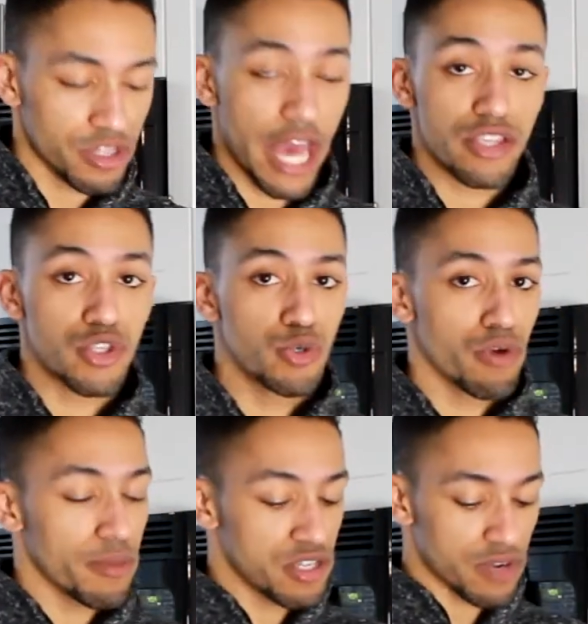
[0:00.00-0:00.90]
that's 2
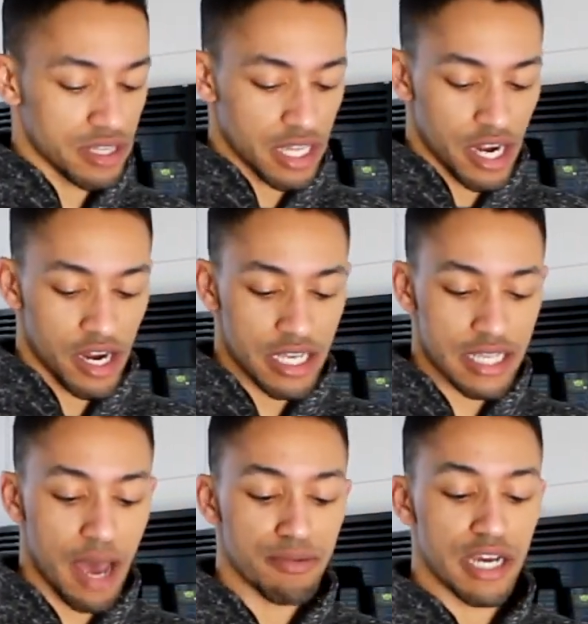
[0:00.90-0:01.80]
remedies right there. Is
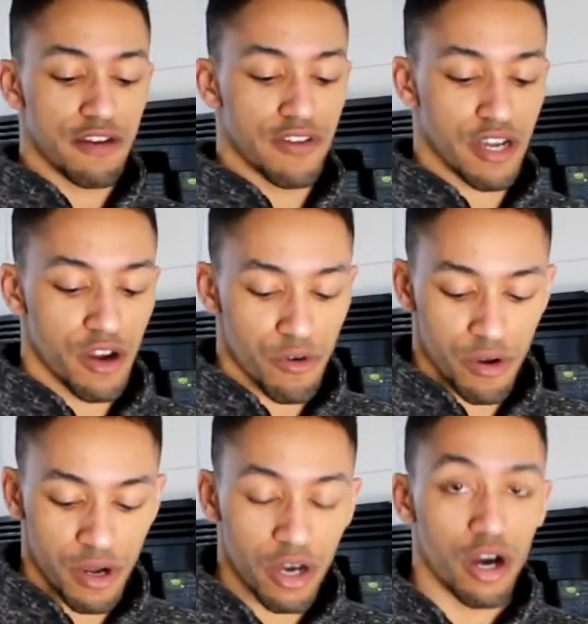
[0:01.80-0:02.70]
apple cider
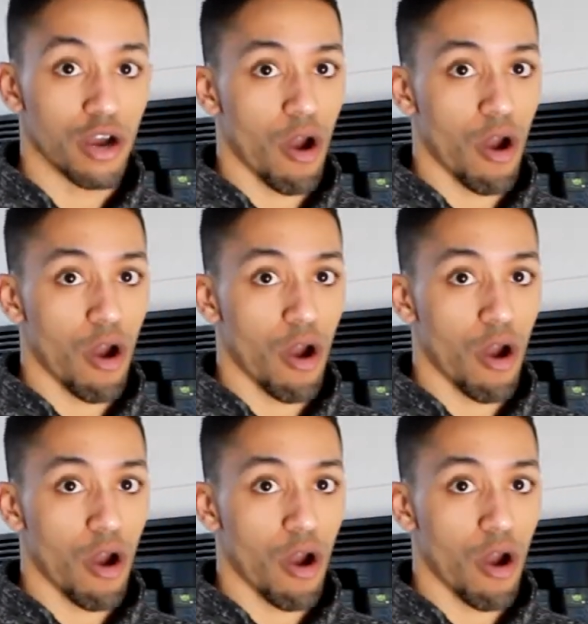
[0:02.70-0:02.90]
vinegar, a